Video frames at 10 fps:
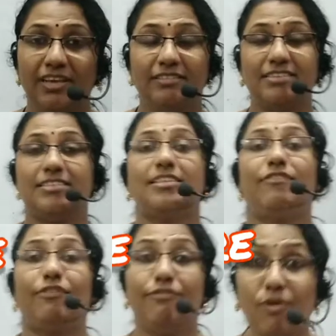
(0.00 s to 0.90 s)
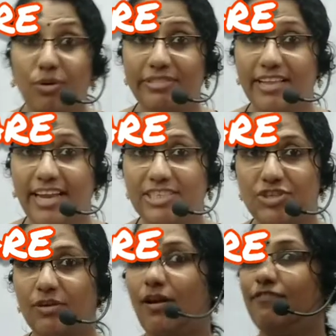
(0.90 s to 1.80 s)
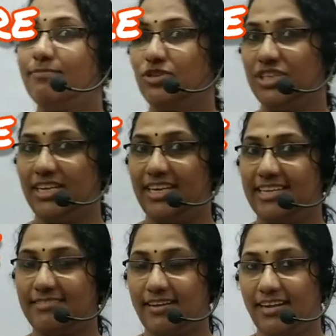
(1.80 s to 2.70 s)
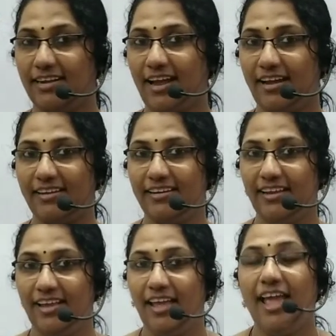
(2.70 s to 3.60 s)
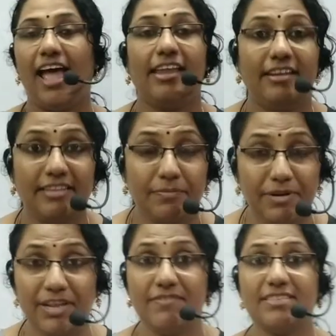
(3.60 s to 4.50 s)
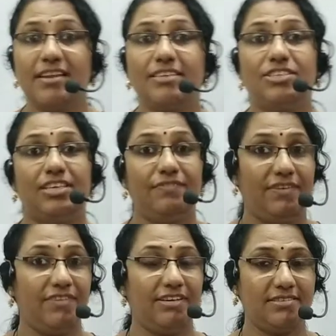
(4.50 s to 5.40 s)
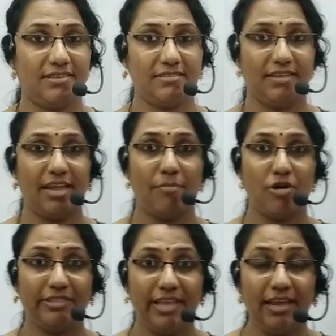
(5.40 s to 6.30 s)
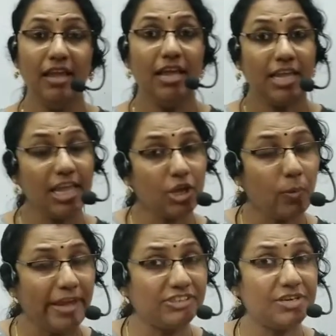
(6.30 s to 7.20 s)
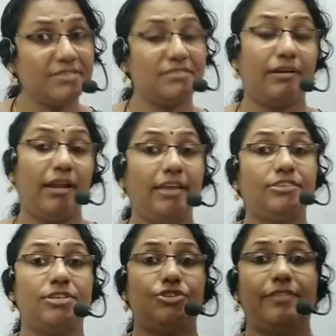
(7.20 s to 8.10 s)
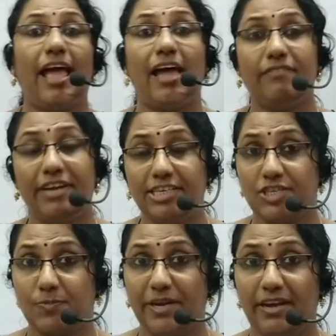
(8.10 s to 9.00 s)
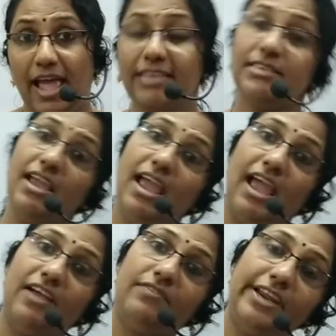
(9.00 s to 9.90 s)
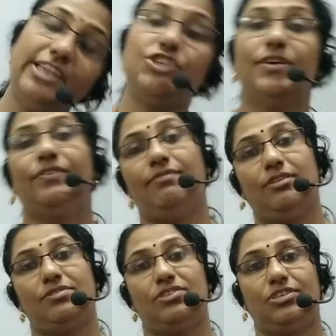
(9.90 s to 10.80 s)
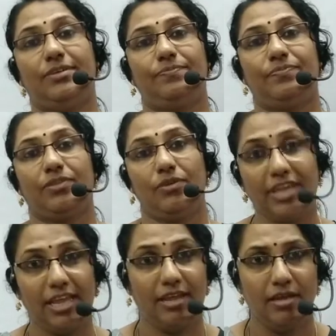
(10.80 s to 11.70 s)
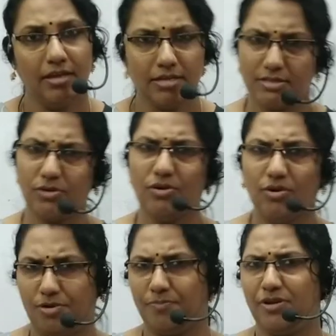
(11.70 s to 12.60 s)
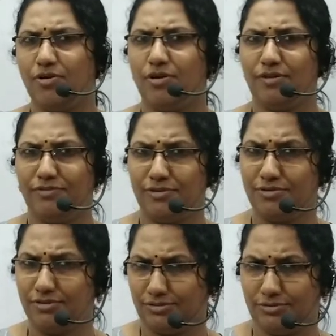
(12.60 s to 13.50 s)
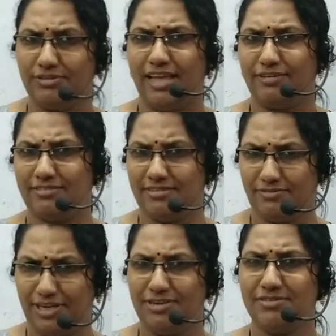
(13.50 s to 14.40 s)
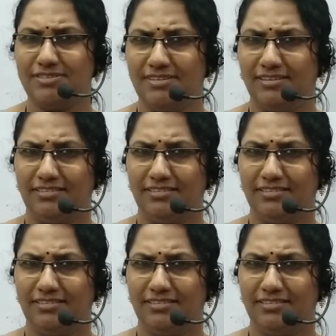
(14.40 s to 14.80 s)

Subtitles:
This is our fourth lecture of motion in a straight line. And in the previous lecture, we were discussing about the equations related to the average speed and average velocity. Okay, so hoping all of you go through that videos.